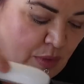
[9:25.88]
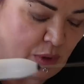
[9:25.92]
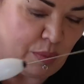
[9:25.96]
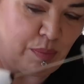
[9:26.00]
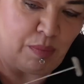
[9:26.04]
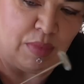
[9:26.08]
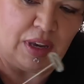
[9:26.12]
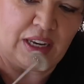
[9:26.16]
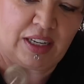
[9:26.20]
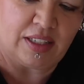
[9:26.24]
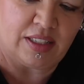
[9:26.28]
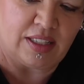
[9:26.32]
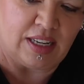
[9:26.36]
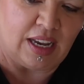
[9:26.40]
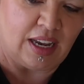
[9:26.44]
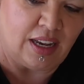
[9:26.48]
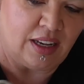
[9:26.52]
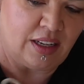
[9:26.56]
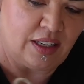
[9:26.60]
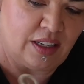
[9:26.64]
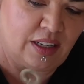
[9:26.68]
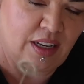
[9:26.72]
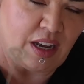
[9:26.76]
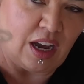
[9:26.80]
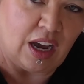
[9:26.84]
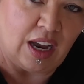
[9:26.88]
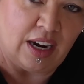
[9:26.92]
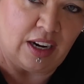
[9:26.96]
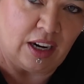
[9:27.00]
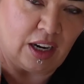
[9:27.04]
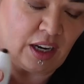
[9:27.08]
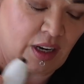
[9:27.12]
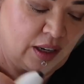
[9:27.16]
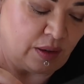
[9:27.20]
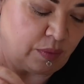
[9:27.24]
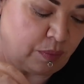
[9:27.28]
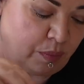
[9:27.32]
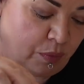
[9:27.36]
mixer, and
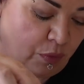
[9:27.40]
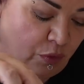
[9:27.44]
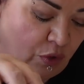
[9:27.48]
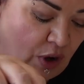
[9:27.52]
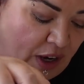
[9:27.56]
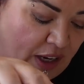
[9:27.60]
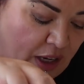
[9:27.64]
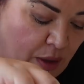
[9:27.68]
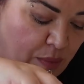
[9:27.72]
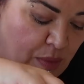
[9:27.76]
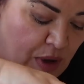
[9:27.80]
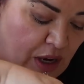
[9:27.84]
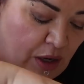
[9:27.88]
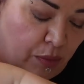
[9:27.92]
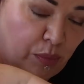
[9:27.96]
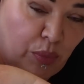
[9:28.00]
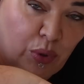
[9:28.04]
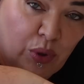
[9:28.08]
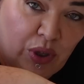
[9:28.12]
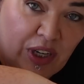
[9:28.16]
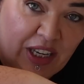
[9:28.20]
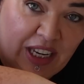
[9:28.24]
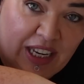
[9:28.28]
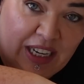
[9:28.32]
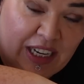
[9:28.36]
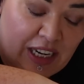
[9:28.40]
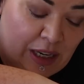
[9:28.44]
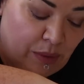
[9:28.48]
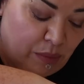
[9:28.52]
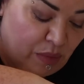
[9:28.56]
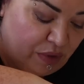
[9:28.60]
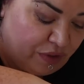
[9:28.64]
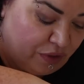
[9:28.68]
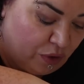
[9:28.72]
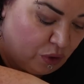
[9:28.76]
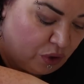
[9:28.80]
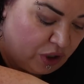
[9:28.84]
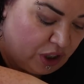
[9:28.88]
I recommend putting it in
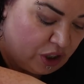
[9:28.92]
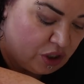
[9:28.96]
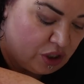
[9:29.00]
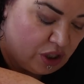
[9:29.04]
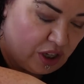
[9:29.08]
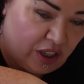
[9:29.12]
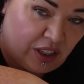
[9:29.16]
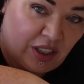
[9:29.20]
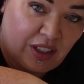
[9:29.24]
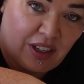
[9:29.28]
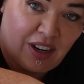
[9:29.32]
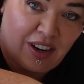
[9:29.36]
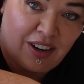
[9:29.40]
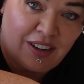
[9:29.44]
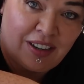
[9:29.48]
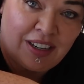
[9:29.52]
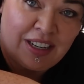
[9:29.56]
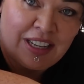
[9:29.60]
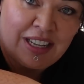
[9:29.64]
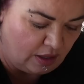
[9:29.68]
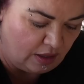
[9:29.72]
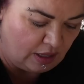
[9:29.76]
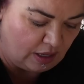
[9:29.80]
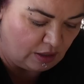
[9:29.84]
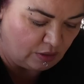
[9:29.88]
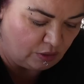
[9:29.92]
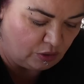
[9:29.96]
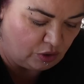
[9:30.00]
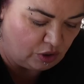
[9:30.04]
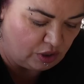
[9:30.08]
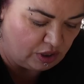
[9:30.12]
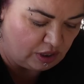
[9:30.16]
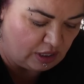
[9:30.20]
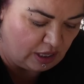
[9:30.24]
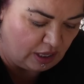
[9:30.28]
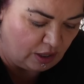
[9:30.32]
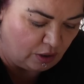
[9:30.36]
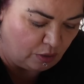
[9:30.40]
before you turn it on. And that will
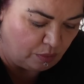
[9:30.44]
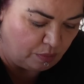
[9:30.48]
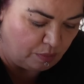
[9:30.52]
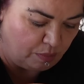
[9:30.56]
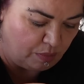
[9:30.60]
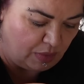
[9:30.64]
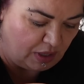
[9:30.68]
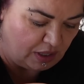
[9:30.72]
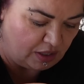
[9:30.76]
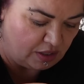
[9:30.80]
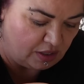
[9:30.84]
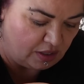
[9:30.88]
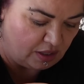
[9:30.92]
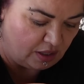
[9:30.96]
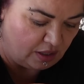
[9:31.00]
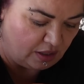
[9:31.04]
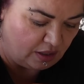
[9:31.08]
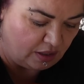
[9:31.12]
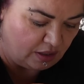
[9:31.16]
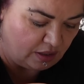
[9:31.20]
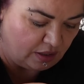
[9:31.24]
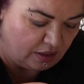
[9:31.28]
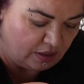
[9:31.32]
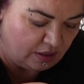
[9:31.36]
just help mix the...